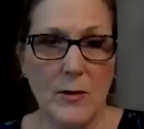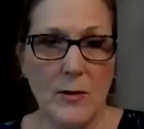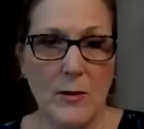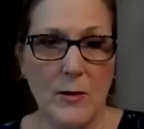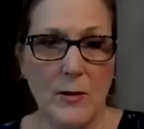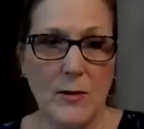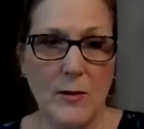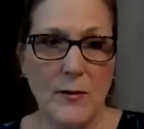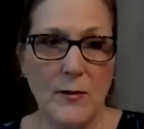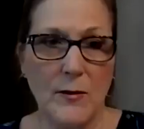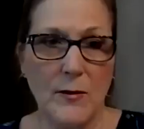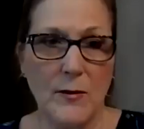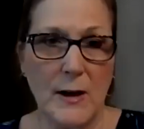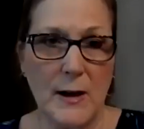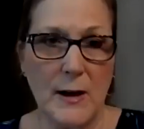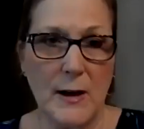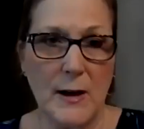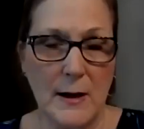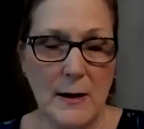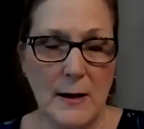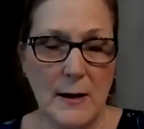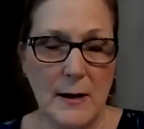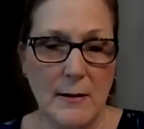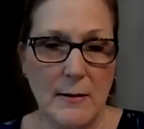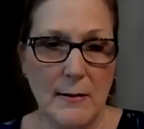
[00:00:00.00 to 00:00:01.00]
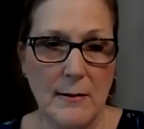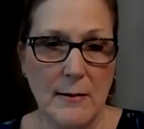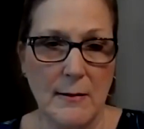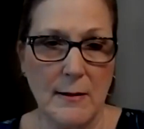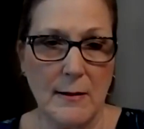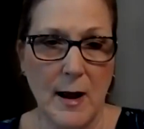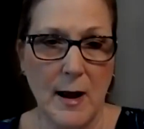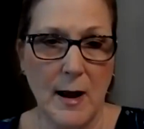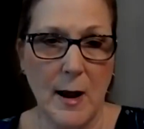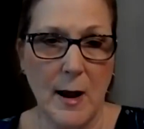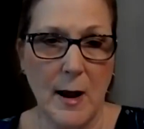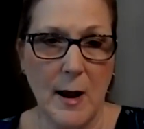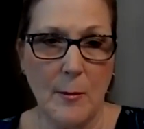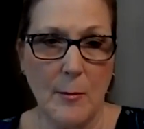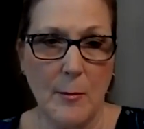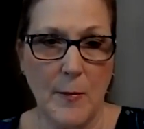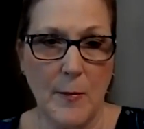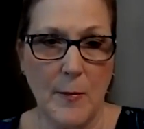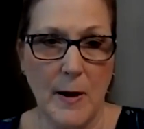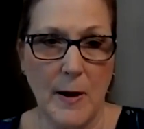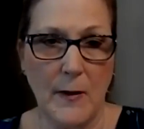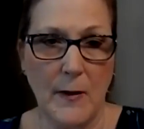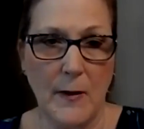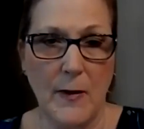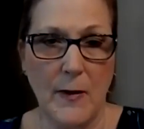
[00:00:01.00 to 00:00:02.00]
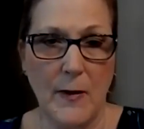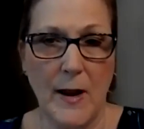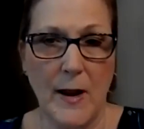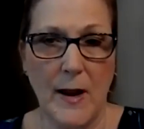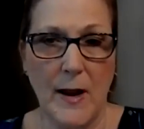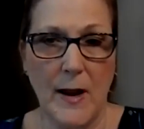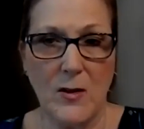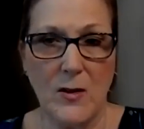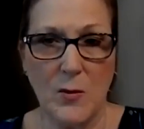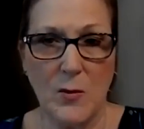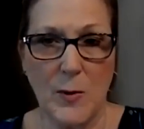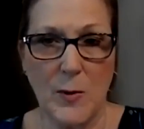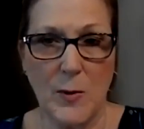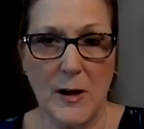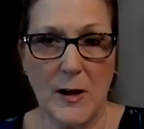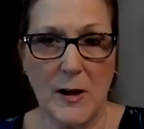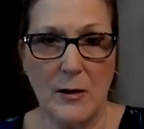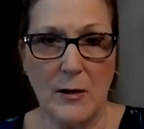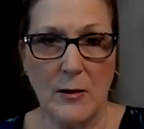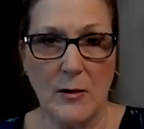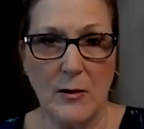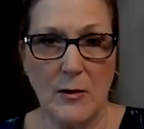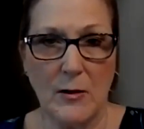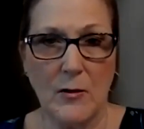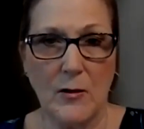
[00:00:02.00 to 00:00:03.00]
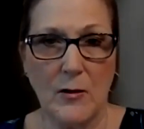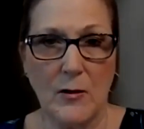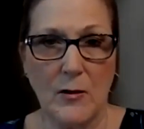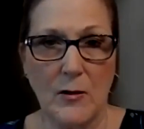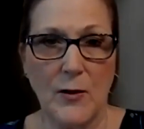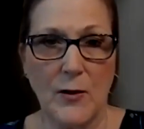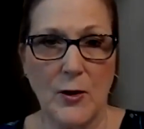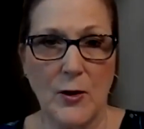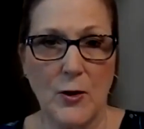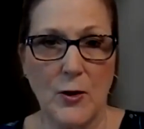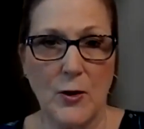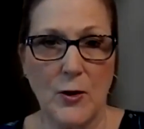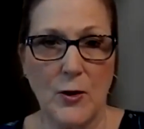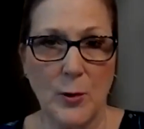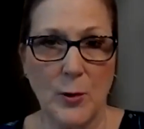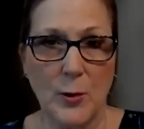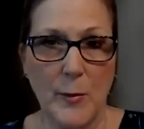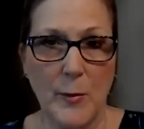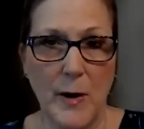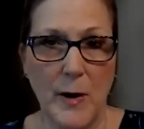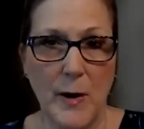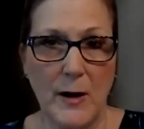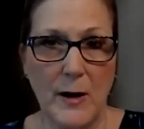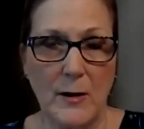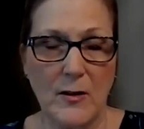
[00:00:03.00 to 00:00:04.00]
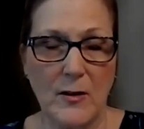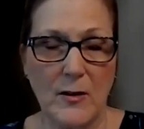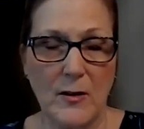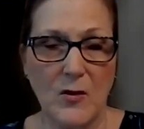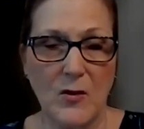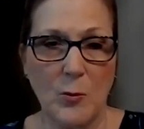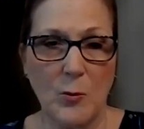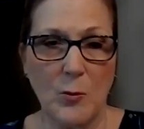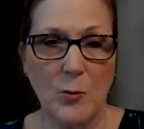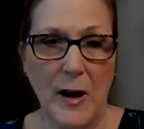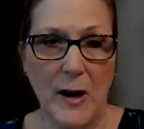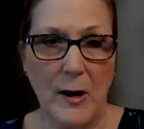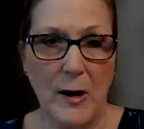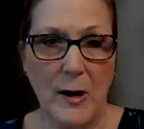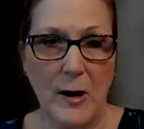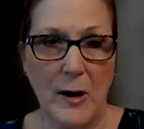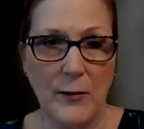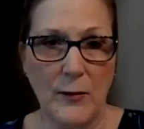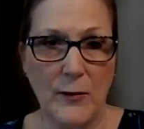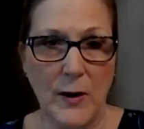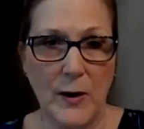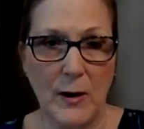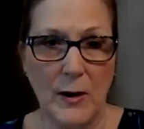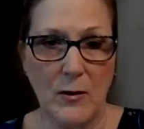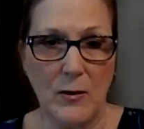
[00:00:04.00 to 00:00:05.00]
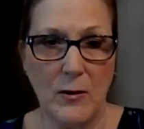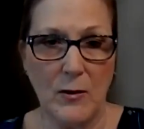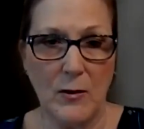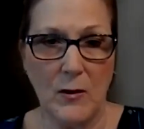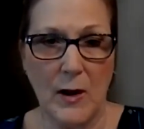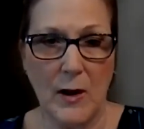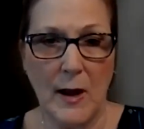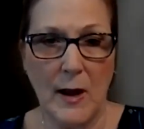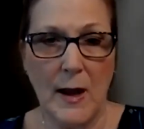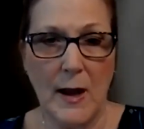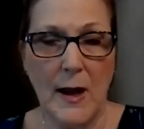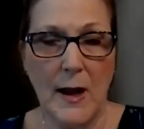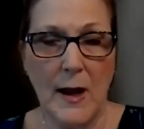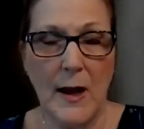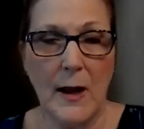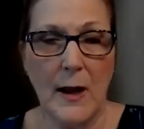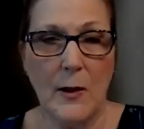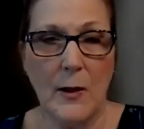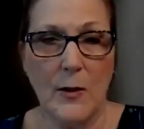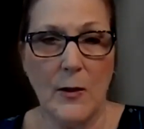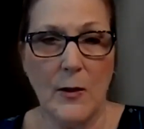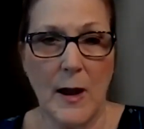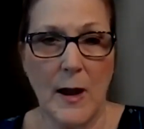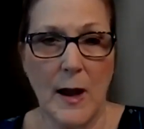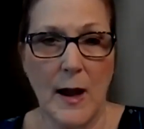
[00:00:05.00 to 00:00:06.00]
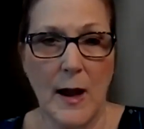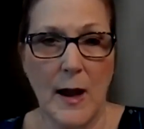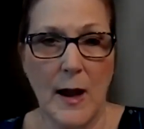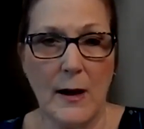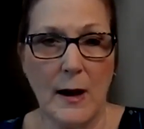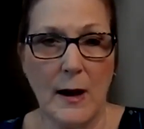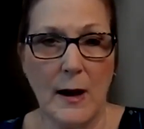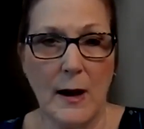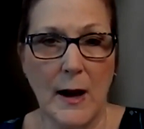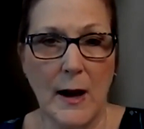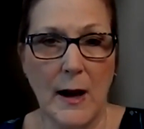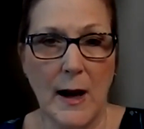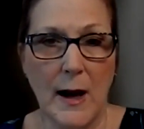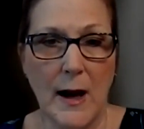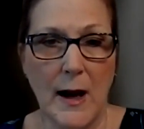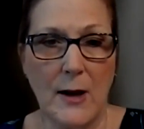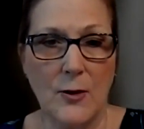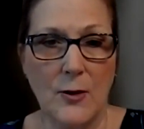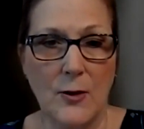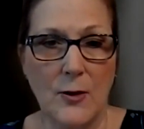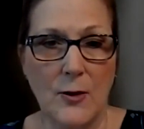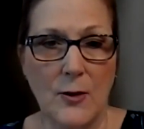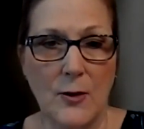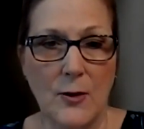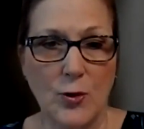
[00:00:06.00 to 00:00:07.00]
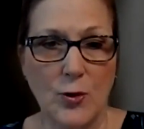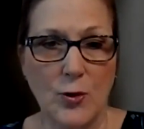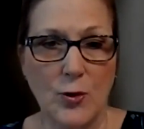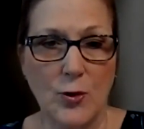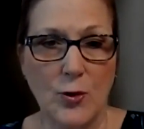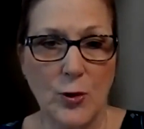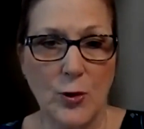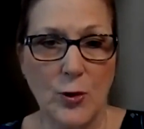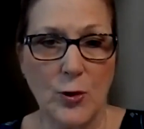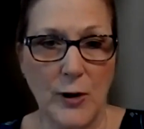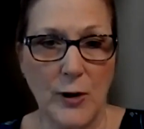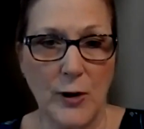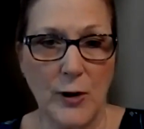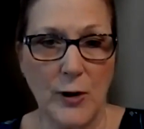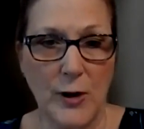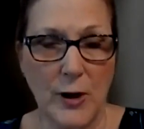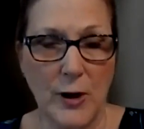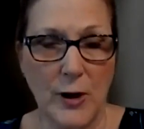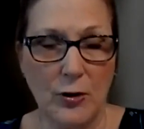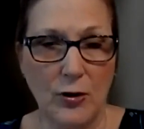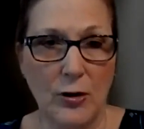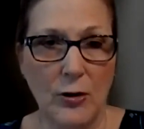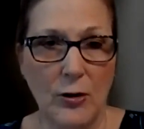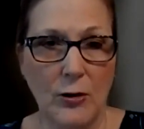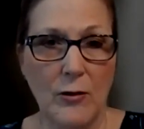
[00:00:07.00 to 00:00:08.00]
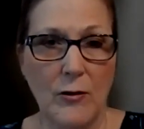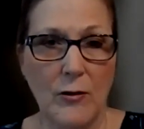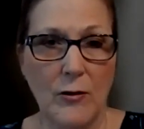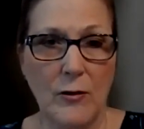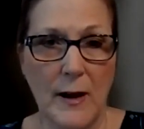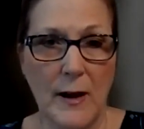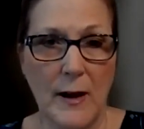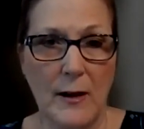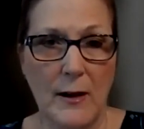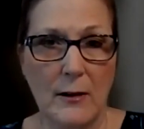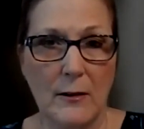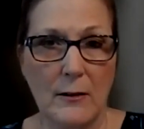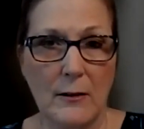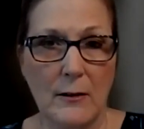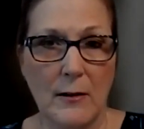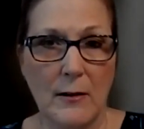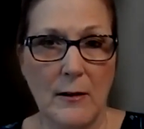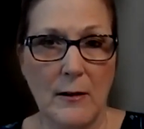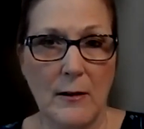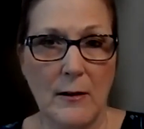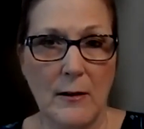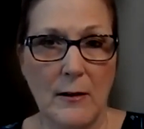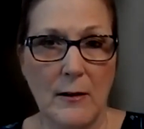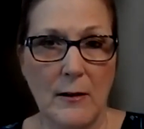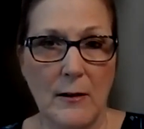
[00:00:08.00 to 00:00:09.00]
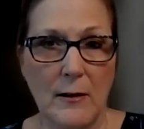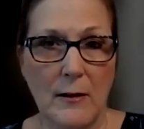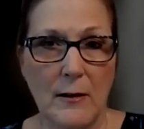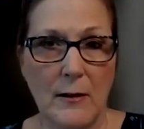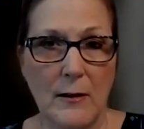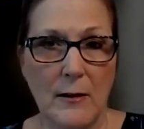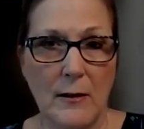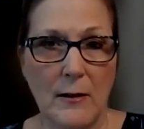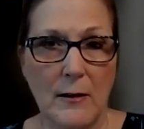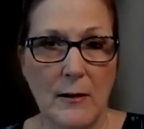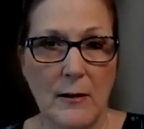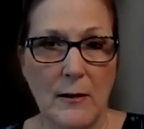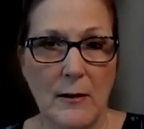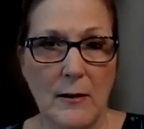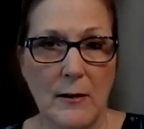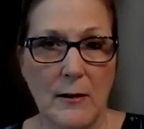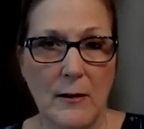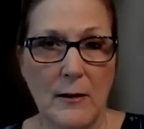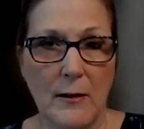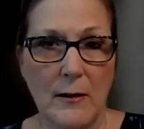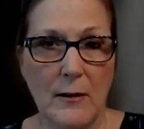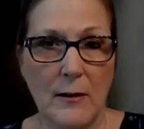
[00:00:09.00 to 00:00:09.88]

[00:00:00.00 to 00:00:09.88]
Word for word: else that can compare to the performance of an ESOP. And that's because of the tremendous benefits that a traditional sale does not offer.